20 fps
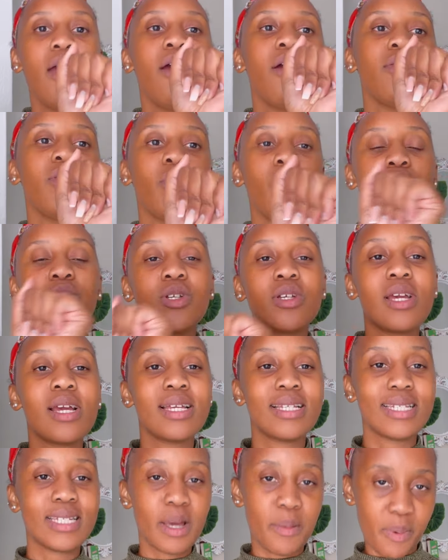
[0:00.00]
they're always looking
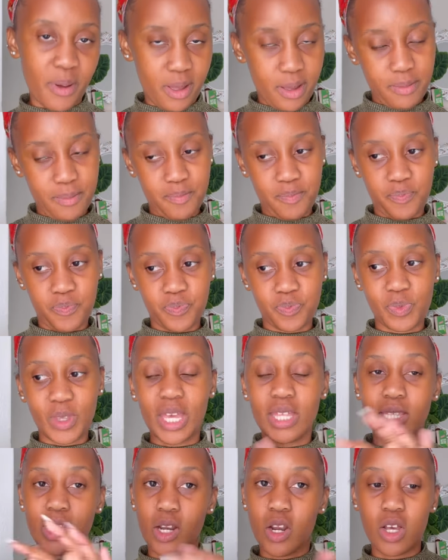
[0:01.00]
dapper
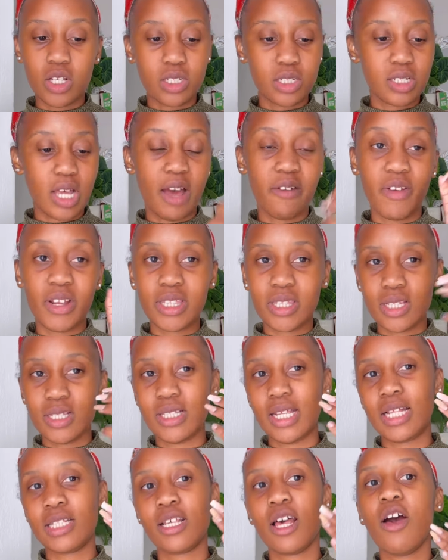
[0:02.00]
and they lost i've had these
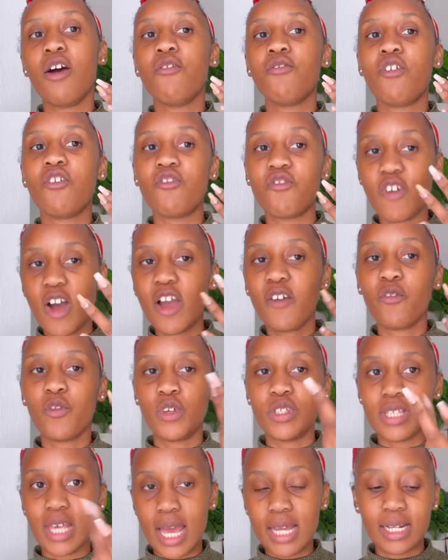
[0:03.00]
nails for five
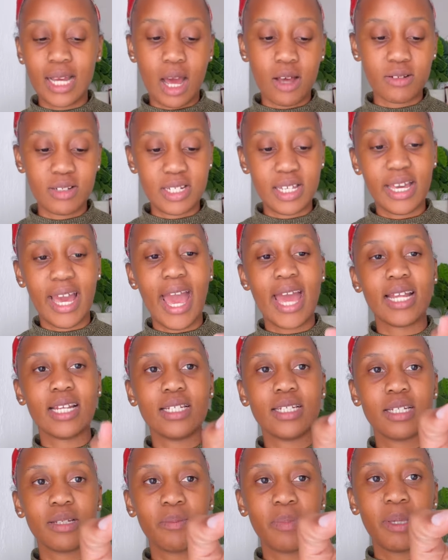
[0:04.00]
weeks and counting
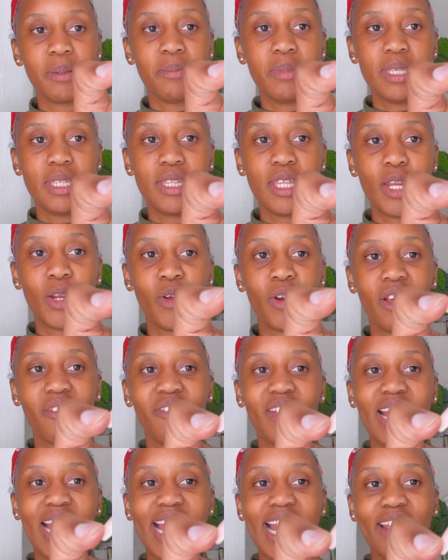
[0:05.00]
and baby they're not
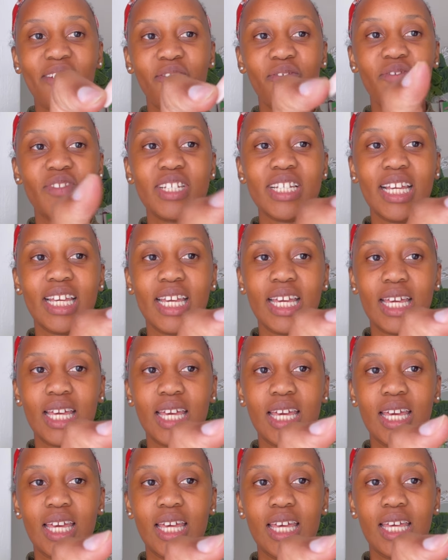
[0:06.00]
even lifting
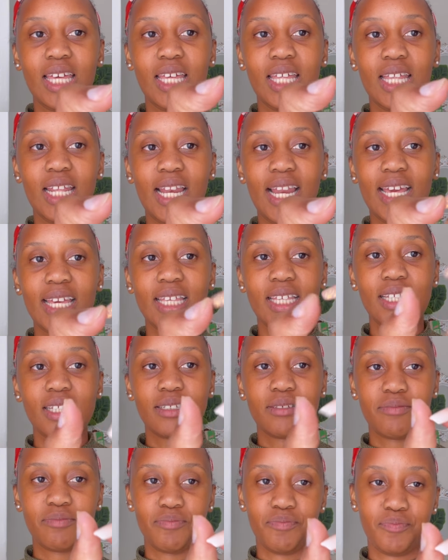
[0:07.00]
like
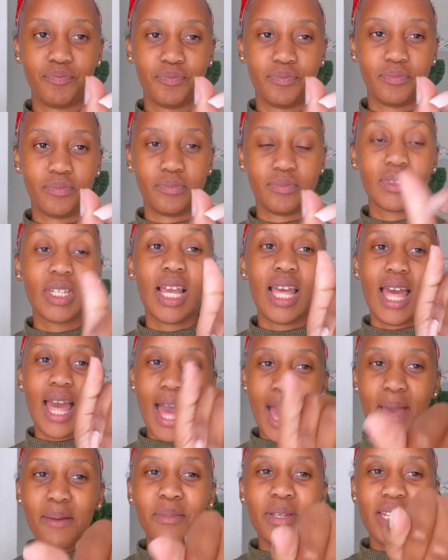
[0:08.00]

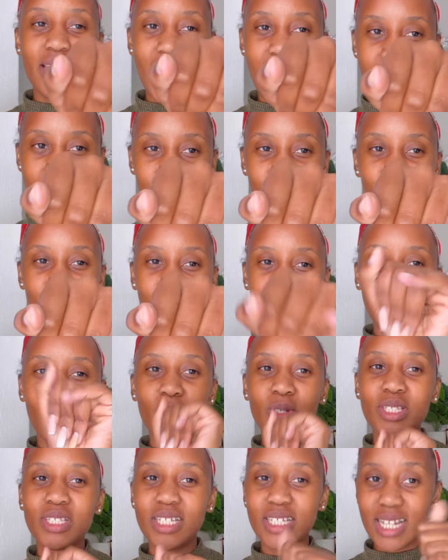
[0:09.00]
i mean i actually
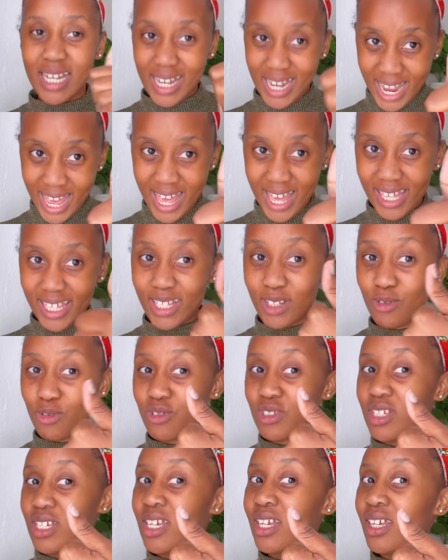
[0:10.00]
because le
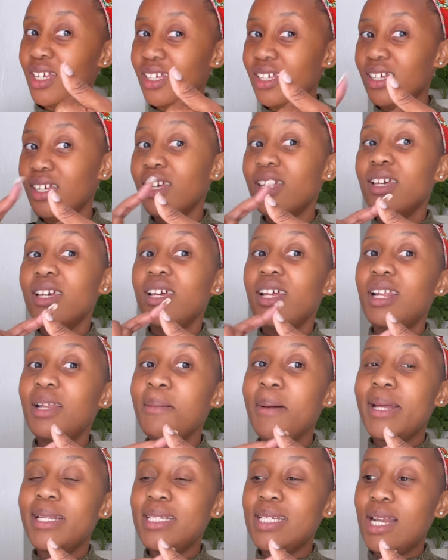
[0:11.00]
ituki le
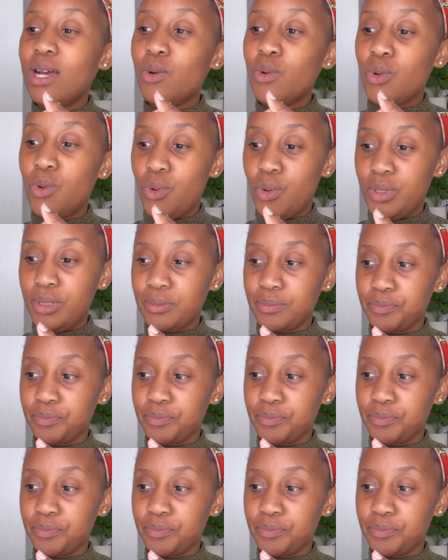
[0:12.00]
batila koloi